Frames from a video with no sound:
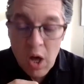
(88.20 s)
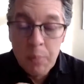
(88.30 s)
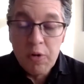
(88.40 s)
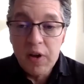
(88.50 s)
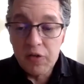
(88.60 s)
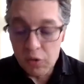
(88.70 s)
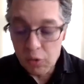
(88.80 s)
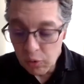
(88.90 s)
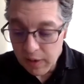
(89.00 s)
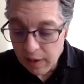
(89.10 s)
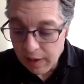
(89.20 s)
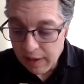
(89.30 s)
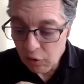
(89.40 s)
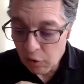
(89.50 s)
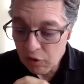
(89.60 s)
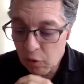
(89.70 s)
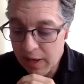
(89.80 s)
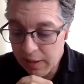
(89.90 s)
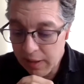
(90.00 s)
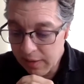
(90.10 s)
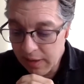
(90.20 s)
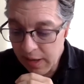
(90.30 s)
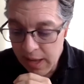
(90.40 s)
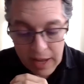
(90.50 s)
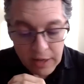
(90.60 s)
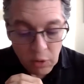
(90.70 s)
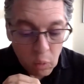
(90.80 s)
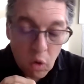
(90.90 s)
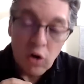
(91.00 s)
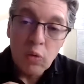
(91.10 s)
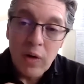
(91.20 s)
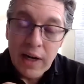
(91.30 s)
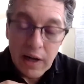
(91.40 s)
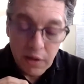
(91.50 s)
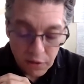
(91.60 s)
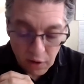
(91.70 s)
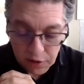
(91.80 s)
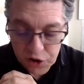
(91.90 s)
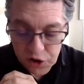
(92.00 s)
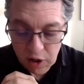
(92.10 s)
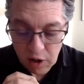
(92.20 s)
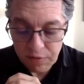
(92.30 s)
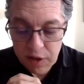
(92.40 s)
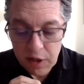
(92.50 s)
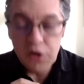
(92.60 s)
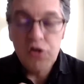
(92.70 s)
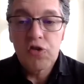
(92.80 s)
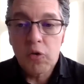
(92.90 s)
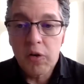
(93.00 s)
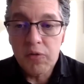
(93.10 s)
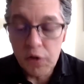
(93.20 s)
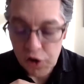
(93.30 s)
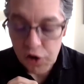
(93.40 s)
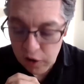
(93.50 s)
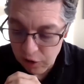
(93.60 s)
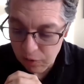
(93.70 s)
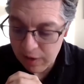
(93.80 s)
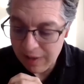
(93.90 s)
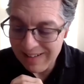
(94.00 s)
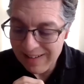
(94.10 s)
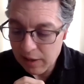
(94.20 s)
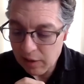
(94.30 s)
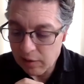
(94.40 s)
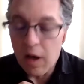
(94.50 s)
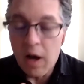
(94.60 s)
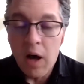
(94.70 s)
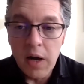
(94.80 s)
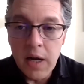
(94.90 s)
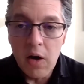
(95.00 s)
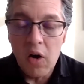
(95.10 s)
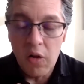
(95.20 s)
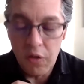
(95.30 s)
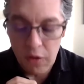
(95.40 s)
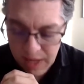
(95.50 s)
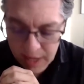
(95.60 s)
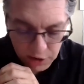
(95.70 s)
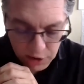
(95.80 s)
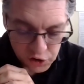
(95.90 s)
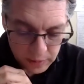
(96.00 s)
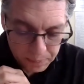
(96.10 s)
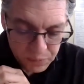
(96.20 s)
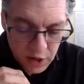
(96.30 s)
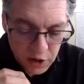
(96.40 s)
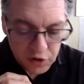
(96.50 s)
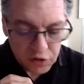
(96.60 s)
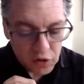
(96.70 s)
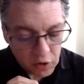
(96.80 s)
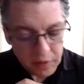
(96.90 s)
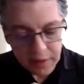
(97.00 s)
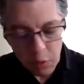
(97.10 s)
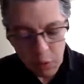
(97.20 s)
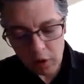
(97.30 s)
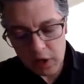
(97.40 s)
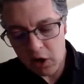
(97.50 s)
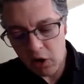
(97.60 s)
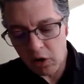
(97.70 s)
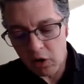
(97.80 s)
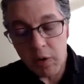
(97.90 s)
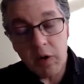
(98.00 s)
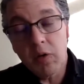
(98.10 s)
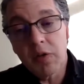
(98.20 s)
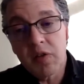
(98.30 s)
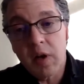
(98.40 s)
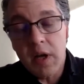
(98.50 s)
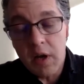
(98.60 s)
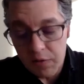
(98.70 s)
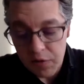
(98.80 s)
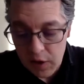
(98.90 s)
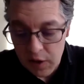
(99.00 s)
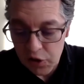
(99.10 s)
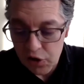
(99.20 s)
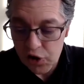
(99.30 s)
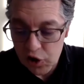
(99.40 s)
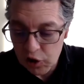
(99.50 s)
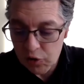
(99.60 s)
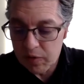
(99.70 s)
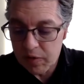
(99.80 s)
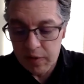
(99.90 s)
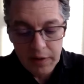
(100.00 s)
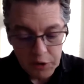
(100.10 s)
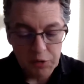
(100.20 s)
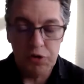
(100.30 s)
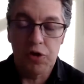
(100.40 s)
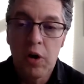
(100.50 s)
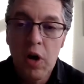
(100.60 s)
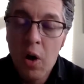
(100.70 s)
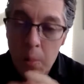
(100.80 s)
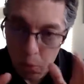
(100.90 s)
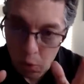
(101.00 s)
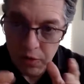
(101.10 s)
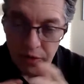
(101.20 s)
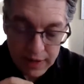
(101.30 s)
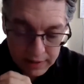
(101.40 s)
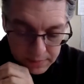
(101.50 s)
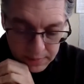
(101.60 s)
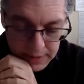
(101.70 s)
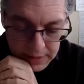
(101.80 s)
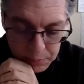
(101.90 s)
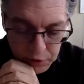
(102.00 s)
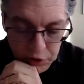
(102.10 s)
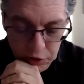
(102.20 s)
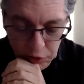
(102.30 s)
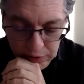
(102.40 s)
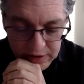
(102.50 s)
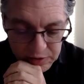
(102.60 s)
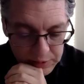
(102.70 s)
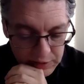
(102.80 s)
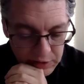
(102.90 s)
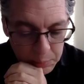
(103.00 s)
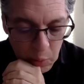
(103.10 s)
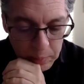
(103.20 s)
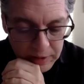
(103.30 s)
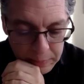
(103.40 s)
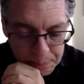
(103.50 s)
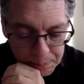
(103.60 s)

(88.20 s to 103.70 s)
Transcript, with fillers: Professor Udel has also edited an award winning anthology of Yiddish stories for children entitled Honey on the Page. She's currently working on a critical study of Yiddish children's literature. More on that uh, particular aspect in a moment.